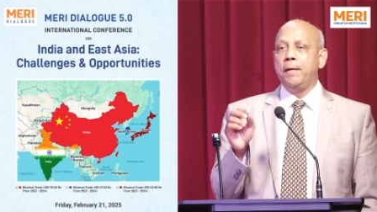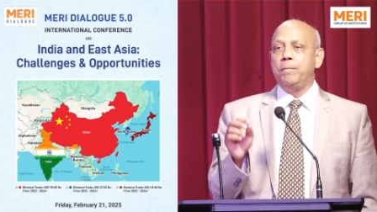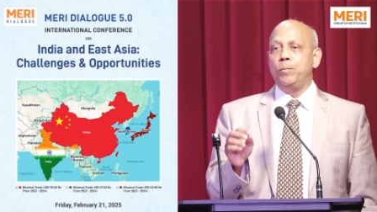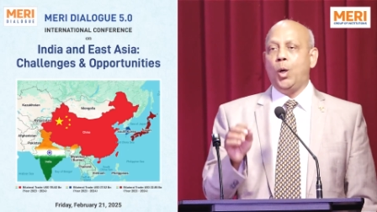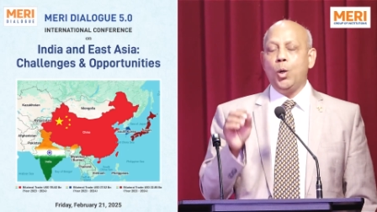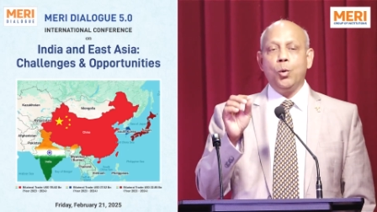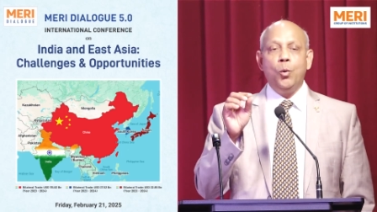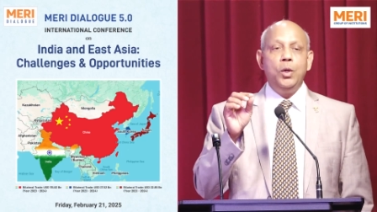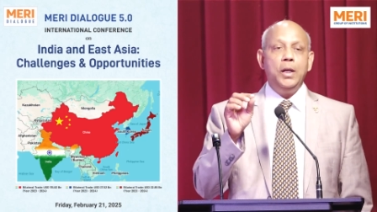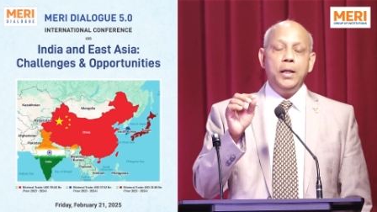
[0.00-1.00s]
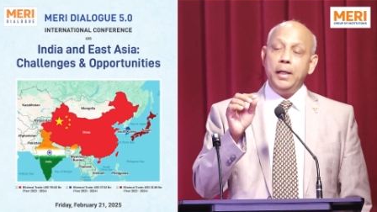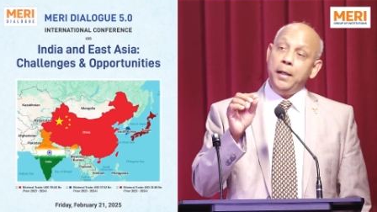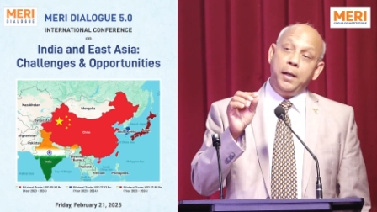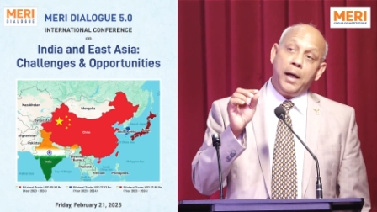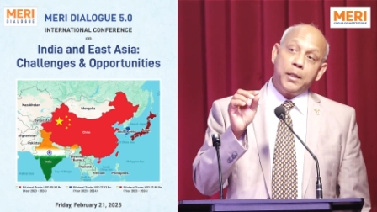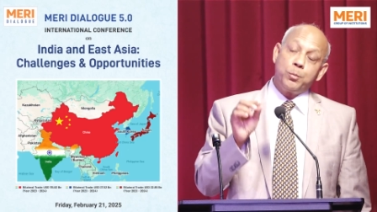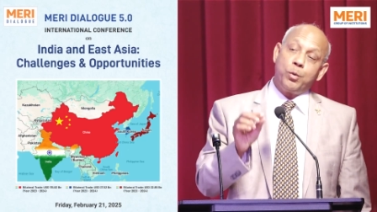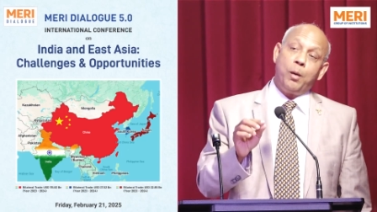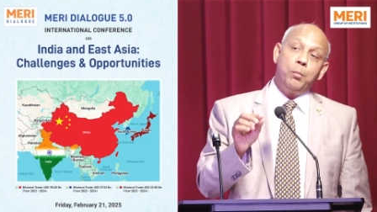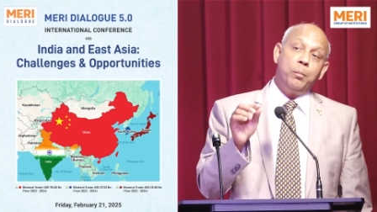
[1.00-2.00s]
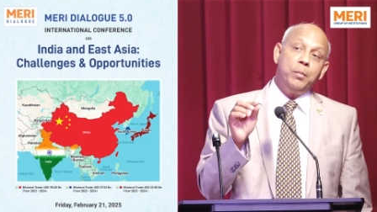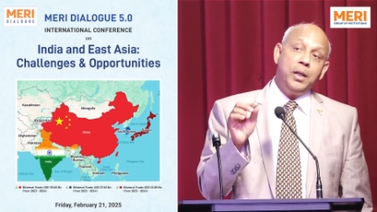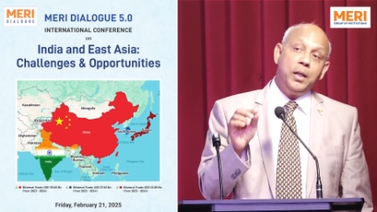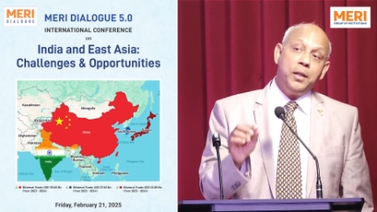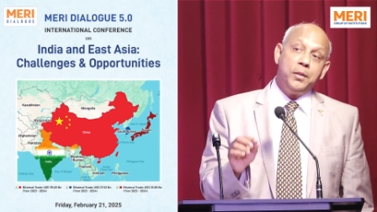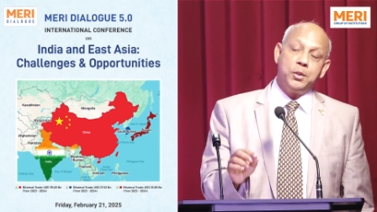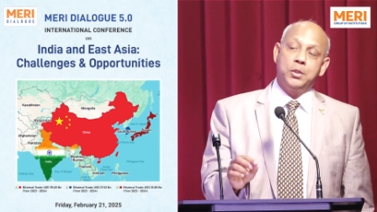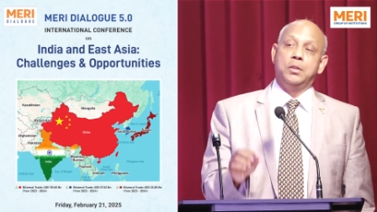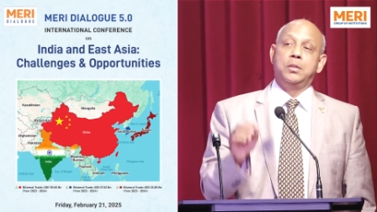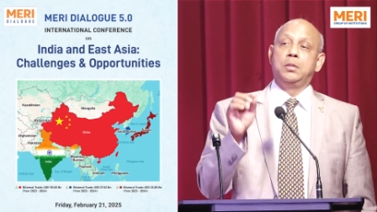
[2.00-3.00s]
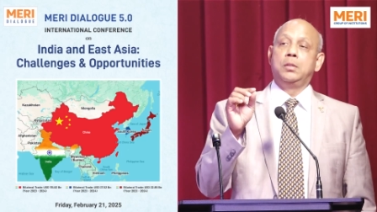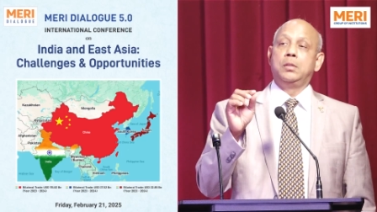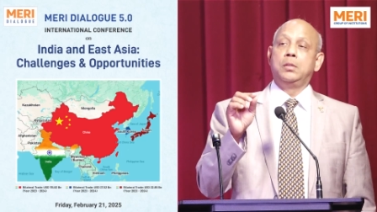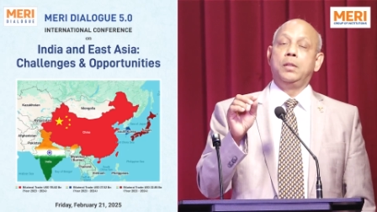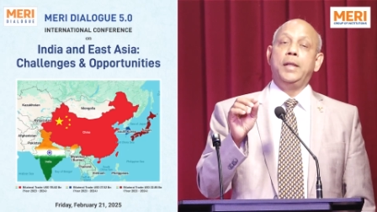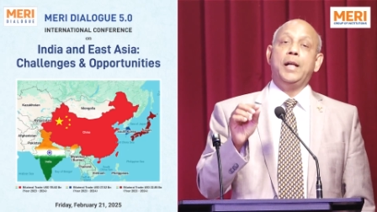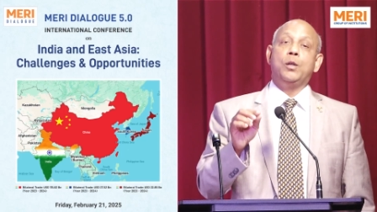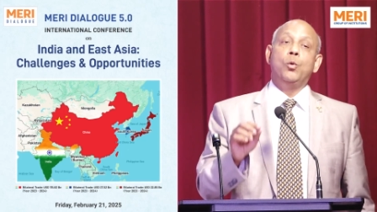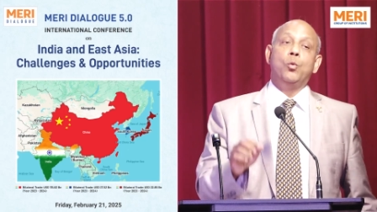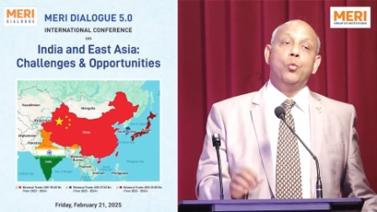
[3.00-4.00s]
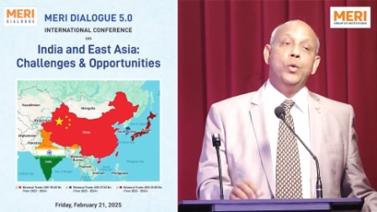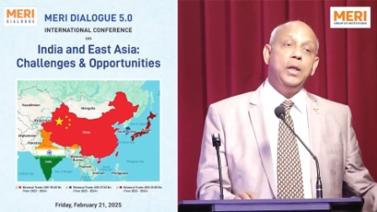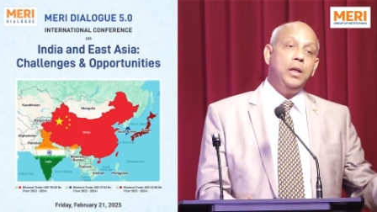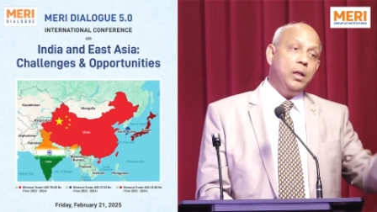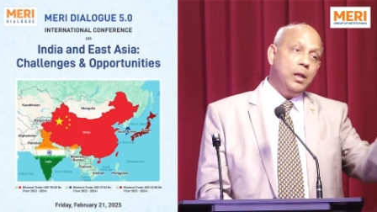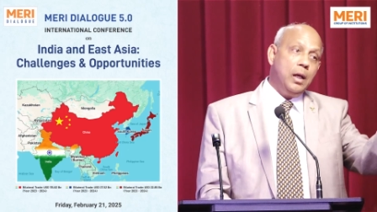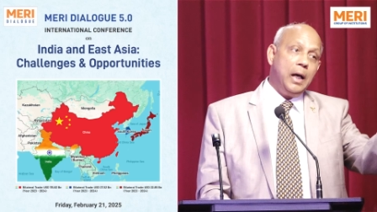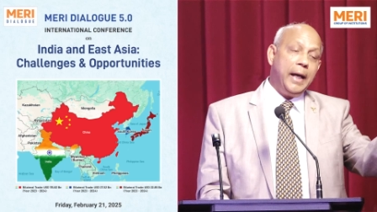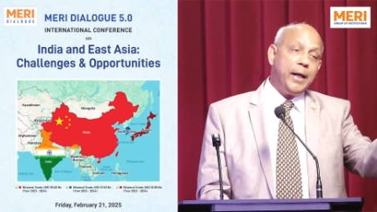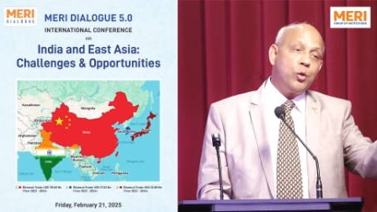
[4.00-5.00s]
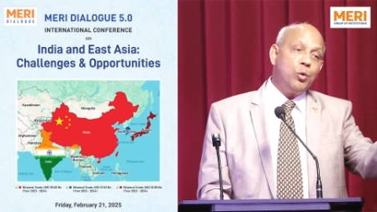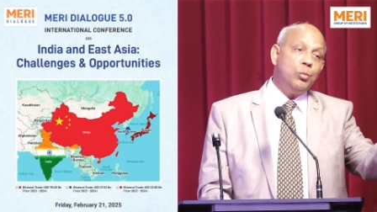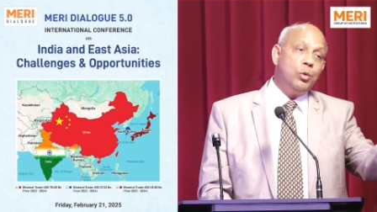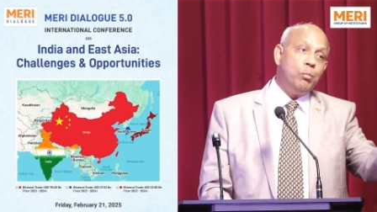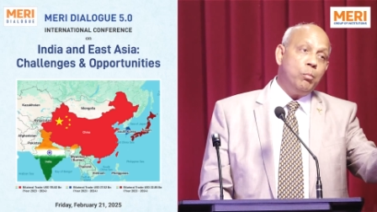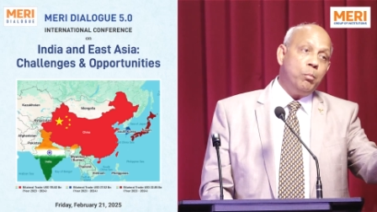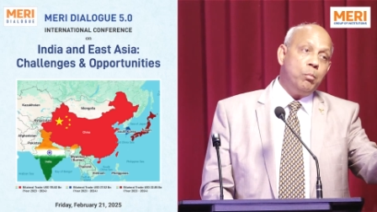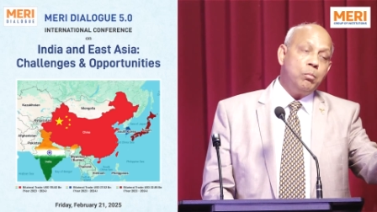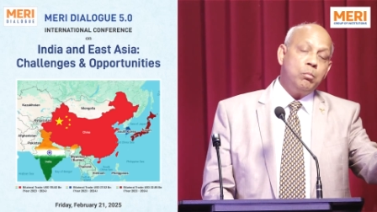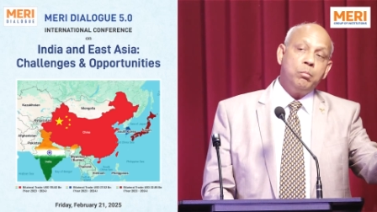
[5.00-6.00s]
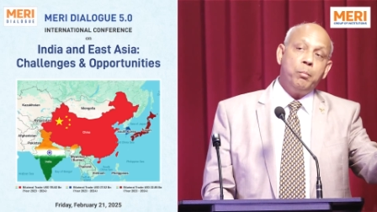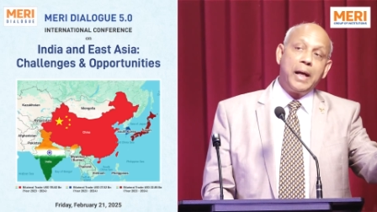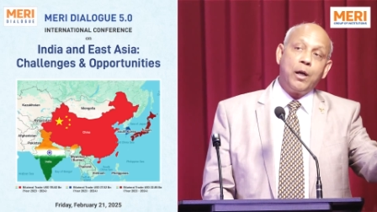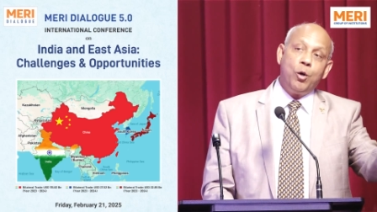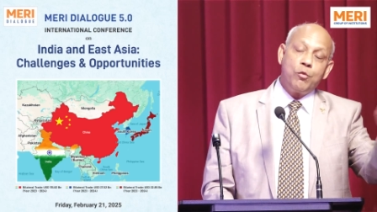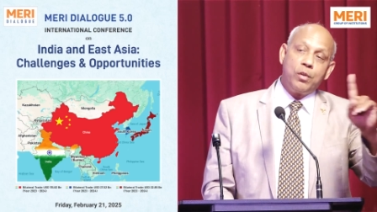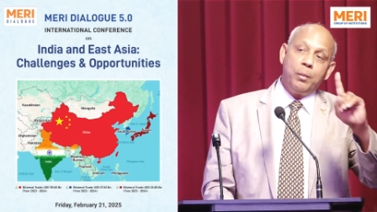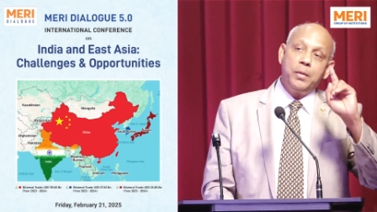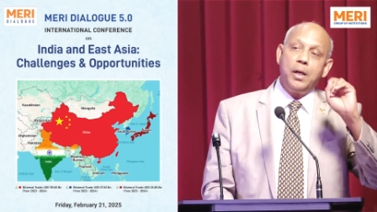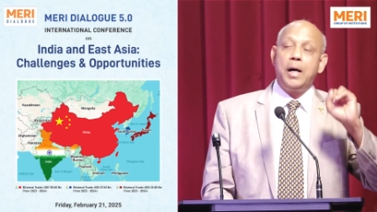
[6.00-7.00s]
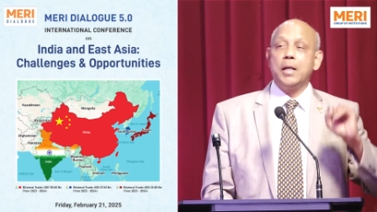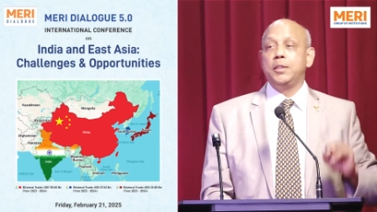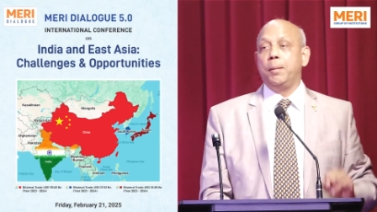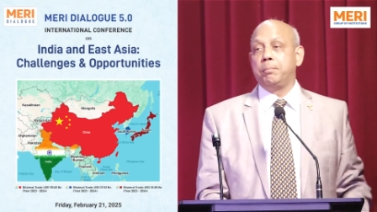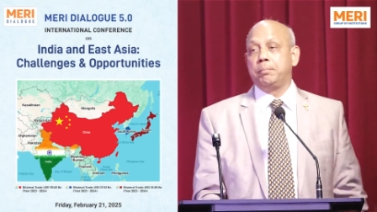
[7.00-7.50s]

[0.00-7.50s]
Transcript: not only India's problem is that we had to move back out from the RCEP,